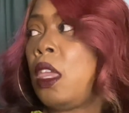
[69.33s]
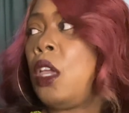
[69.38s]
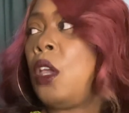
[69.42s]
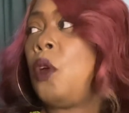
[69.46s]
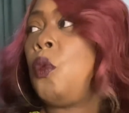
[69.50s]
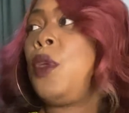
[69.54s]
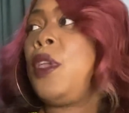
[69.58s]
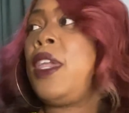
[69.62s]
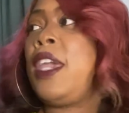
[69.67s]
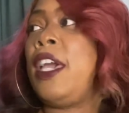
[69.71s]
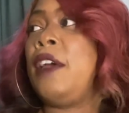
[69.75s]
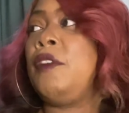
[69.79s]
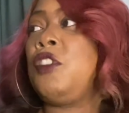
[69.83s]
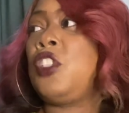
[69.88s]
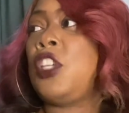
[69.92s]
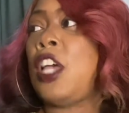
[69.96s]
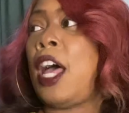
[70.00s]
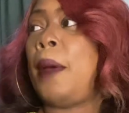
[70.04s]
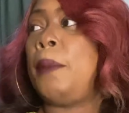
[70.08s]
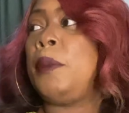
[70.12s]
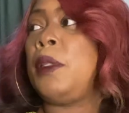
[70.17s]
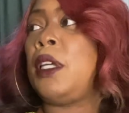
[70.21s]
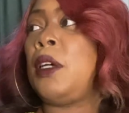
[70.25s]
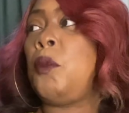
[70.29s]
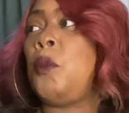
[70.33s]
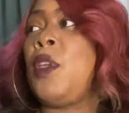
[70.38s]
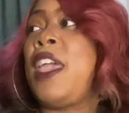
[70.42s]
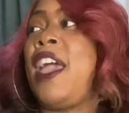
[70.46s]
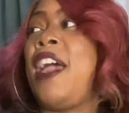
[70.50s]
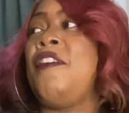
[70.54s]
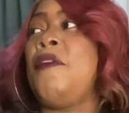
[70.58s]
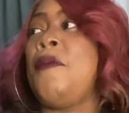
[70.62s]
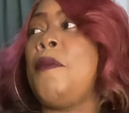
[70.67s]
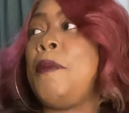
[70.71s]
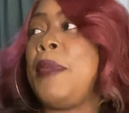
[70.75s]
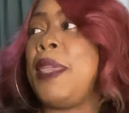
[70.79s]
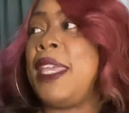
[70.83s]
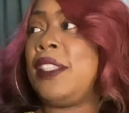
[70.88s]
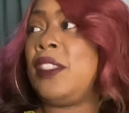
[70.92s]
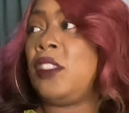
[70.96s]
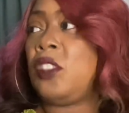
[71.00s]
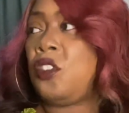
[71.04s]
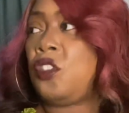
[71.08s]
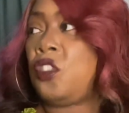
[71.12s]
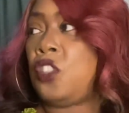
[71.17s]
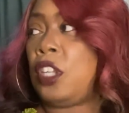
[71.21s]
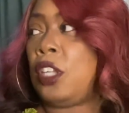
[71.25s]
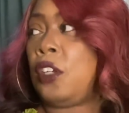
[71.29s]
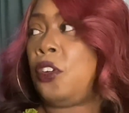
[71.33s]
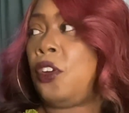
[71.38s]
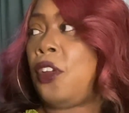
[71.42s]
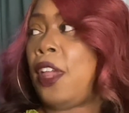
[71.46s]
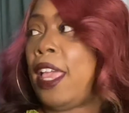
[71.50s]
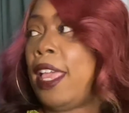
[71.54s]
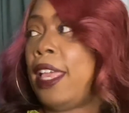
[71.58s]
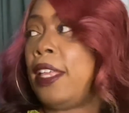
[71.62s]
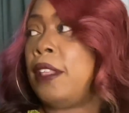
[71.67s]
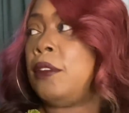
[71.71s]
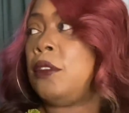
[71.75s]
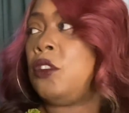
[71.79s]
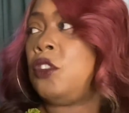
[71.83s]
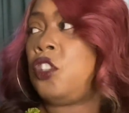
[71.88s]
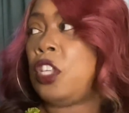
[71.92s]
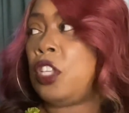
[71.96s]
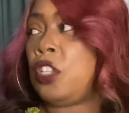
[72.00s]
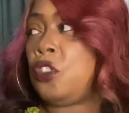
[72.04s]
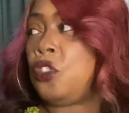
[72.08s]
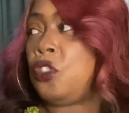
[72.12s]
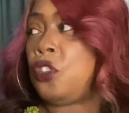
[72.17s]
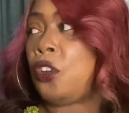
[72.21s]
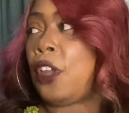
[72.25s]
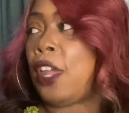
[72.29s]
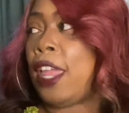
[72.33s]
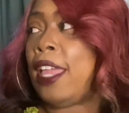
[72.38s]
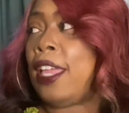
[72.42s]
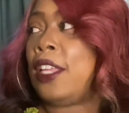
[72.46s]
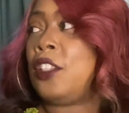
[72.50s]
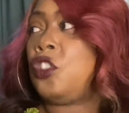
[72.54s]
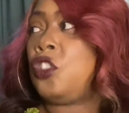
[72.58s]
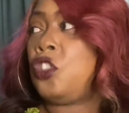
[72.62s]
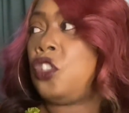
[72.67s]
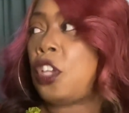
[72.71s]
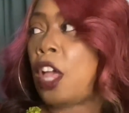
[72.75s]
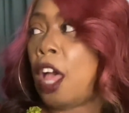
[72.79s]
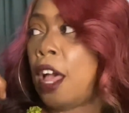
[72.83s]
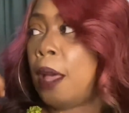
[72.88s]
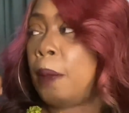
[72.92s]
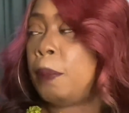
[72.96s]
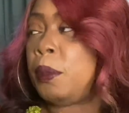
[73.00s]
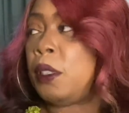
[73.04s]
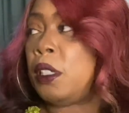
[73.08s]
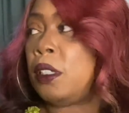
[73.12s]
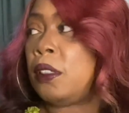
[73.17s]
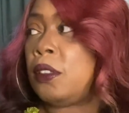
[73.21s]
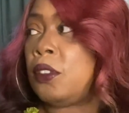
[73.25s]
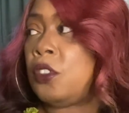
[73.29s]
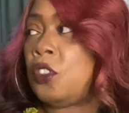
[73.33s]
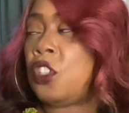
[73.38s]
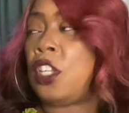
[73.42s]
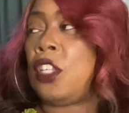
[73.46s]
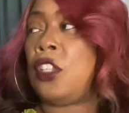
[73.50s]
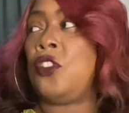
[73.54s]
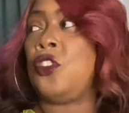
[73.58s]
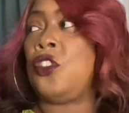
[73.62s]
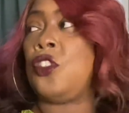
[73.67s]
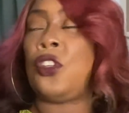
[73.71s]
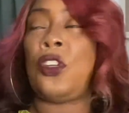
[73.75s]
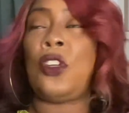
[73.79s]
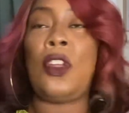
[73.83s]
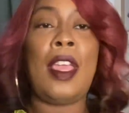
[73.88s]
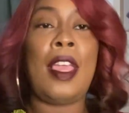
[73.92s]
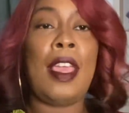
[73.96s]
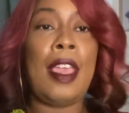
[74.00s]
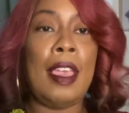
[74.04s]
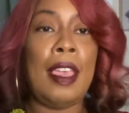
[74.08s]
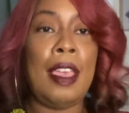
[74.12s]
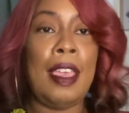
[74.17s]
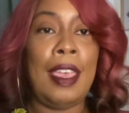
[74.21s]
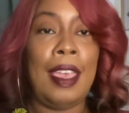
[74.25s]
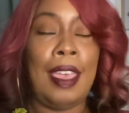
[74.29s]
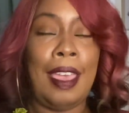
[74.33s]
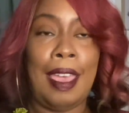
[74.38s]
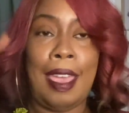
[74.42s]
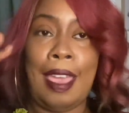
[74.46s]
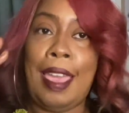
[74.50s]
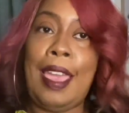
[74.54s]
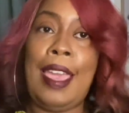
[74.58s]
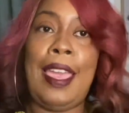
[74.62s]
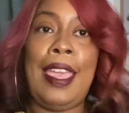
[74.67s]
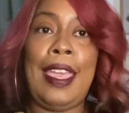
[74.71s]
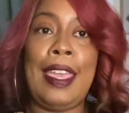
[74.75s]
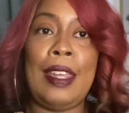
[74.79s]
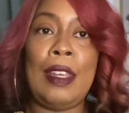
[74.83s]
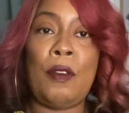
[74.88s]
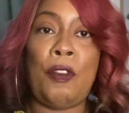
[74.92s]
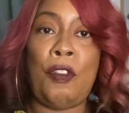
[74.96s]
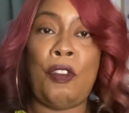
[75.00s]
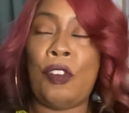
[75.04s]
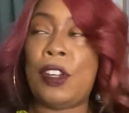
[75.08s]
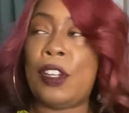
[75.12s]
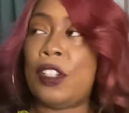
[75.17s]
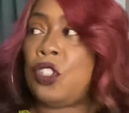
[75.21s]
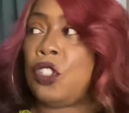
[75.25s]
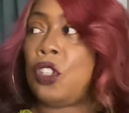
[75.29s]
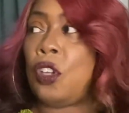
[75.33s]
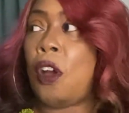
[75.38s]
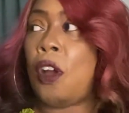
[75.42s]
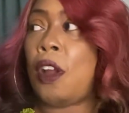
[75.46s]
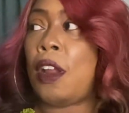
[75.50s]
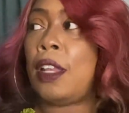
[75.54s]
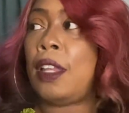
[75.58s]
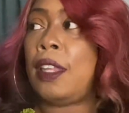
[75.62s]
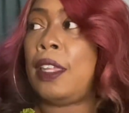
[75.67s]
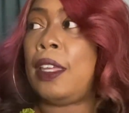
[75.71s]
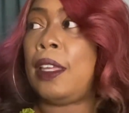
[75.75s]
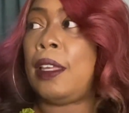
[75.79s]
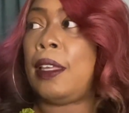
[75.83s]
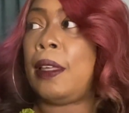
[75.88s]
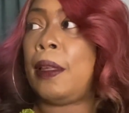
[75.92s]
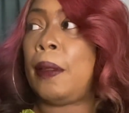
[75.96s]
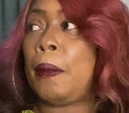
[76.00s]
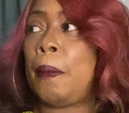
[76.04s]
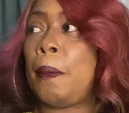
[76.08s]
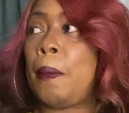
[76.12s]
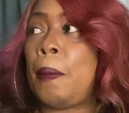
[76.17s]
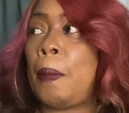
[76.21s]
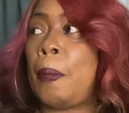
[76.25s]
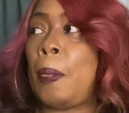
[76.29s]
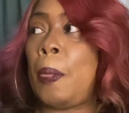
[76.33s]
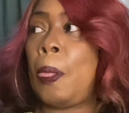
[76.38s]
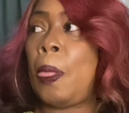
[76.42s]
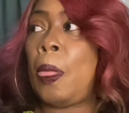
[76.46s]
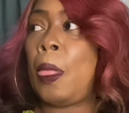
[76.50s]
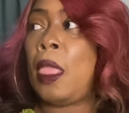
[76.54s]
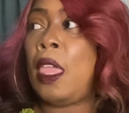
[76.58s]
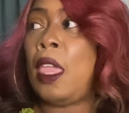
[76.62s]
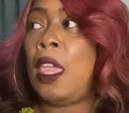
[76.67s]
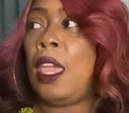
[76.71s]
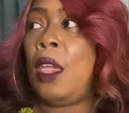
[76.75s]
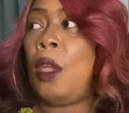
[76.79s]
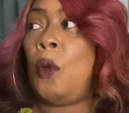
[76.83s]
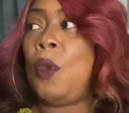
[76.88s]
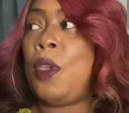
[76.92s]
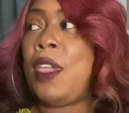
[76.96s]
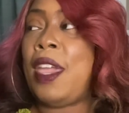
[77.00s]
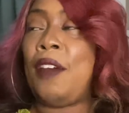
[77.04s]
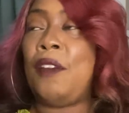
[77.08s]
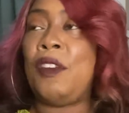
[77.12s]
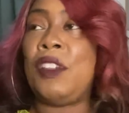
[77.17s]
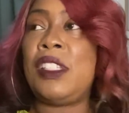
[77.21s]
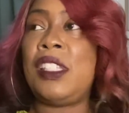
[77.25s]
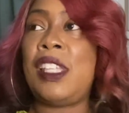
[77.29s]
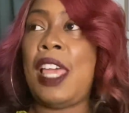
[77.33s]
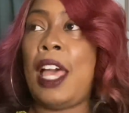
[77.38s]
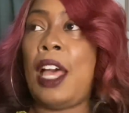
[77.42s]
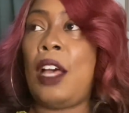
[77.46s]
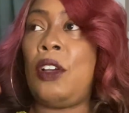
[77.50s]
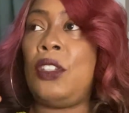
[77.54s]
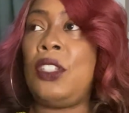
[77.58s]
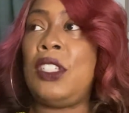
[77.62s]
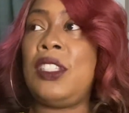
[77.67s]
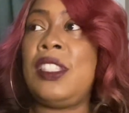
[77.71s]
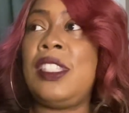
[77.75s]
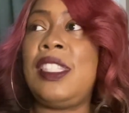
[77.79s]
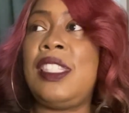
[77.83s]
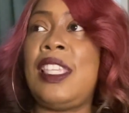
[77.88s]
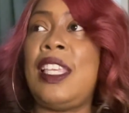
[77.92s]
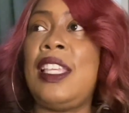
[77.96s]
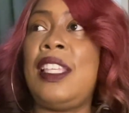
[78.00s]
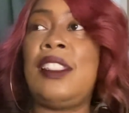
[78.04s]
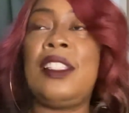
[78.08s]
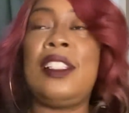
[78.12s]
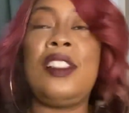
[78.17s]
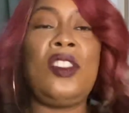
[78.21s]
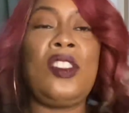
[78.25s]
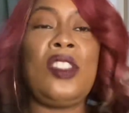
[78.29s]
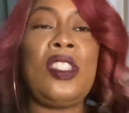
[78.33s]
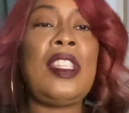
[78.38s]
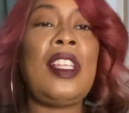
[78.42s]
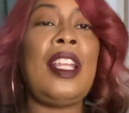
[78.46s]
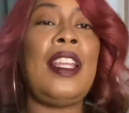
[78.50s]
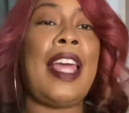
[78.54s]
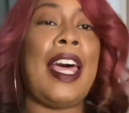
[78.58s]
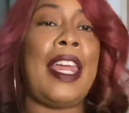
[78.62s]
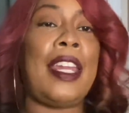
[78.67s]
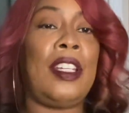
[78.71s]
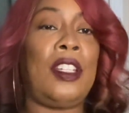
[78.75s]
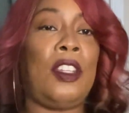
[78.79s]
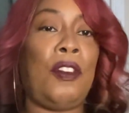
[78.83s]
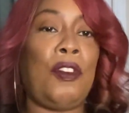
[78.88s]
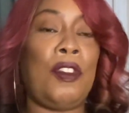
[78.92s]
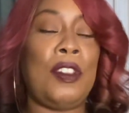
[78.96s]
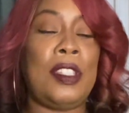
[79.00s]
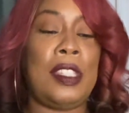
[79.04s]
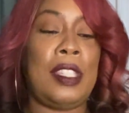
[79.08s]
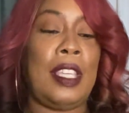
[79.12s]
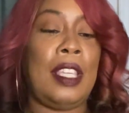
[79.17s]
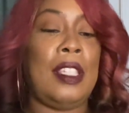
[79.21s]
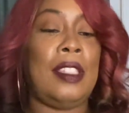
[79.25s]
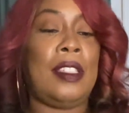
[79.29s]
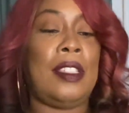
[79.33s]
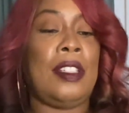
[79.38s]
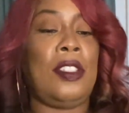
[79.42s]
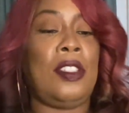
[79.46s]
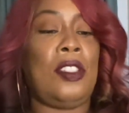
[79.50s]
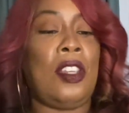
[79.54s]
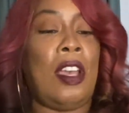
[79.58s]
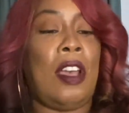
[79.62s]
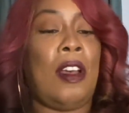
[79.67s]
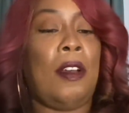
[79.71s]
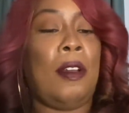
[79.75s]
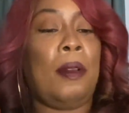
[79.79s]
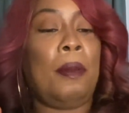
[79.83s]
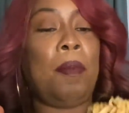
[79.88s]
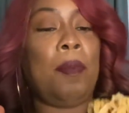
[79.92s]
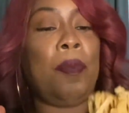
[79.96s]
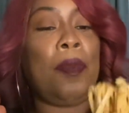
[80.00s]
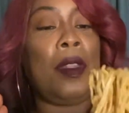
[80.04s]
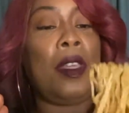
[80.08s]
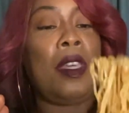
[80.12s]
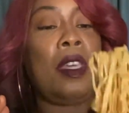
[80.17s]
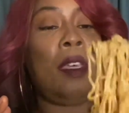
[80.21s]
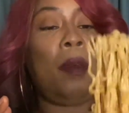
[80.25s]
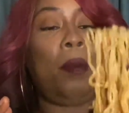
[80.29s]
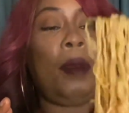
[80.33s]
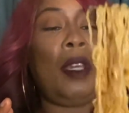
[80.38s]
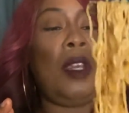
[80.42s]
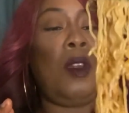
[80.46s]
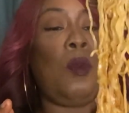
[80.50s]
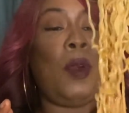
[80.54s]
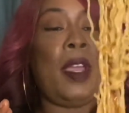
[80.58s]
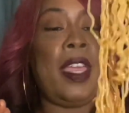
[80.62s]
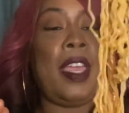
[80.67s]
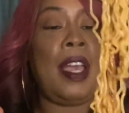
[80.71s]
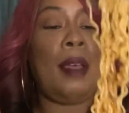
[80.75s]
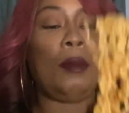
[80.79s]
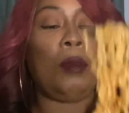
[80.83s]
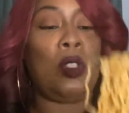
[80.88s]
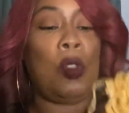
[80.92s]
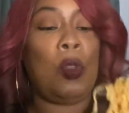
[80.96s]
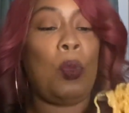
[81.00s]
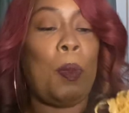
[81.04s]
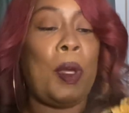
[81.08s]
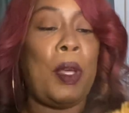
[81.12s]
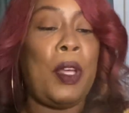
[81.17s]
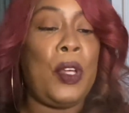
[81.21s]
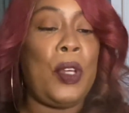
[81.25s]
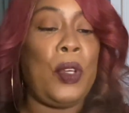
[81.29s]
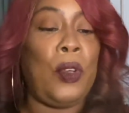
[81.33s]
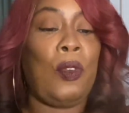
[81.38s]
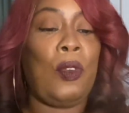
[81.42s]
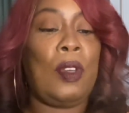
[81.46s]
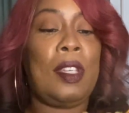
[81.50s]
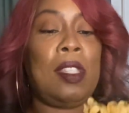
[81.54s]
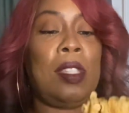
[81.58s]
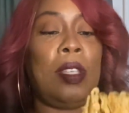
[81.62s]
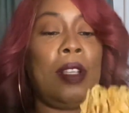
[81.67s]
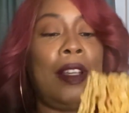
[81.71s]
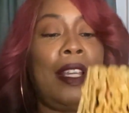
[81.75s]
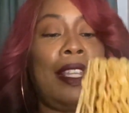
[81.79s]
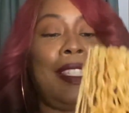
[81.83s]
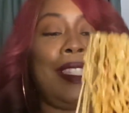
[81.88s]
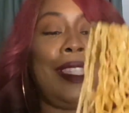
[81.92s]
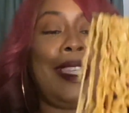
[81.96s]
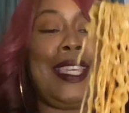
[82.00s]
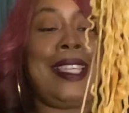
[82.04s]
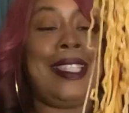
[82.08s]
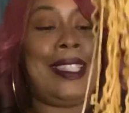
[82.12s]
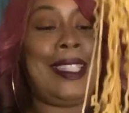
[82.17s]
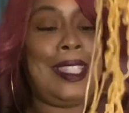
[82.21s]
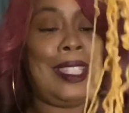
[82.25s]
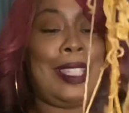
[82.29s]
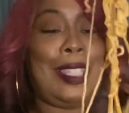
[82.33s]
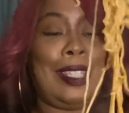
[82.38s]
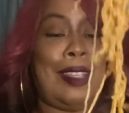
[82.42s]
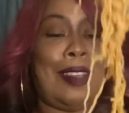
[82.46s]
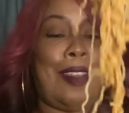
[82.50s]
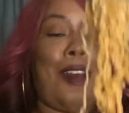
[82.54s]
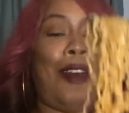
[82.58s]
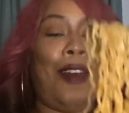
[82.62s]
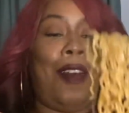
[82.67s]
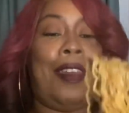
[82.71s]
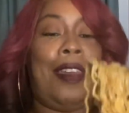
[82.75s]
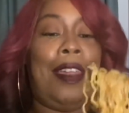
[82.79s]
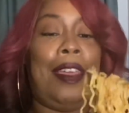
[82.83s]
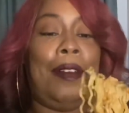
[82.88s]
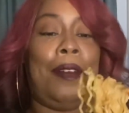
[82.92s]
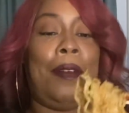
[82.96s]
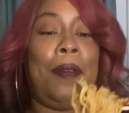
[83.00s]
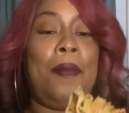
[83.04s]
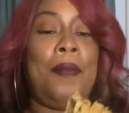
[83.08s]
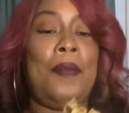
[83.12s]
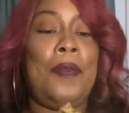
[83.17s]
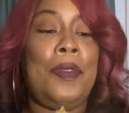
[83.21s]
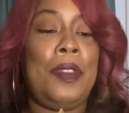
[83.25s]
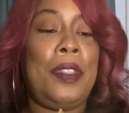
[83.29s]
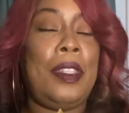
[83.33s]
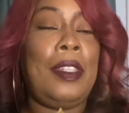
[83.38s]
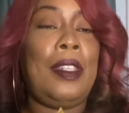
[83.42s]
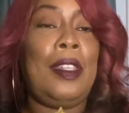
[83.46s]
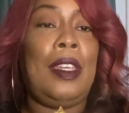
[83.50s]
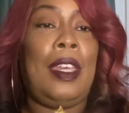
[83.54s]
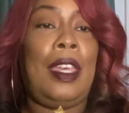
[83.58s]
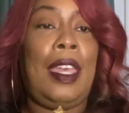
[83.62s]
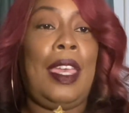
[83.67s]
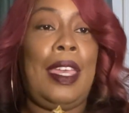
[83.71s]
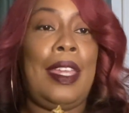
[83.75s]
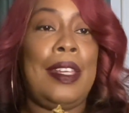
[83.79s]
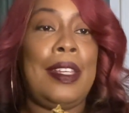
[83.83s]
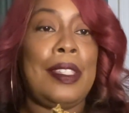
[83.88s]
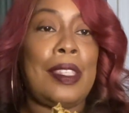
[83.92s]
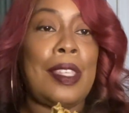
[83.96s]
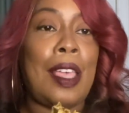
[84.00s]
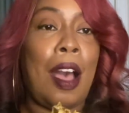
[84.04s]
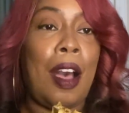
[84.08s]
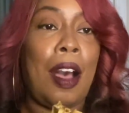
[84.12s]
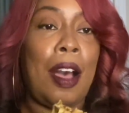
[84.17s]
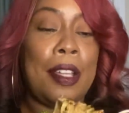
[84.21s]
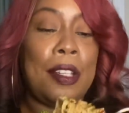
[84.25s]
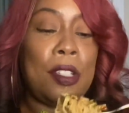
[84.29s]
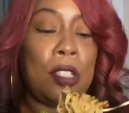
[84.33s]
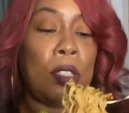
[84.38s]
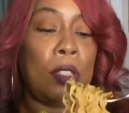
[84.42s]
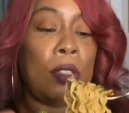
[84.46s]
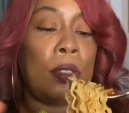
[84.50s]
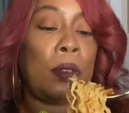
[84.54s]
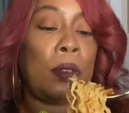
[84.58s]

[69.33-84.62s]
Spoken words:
We have chopped up, we have minced ginger and chopped ginger and fresh garlic. We have Italian seasoning. It's just a lot of different seasonings, y'all. But anyway, I'm super hungry, so let's get started. And it's hot.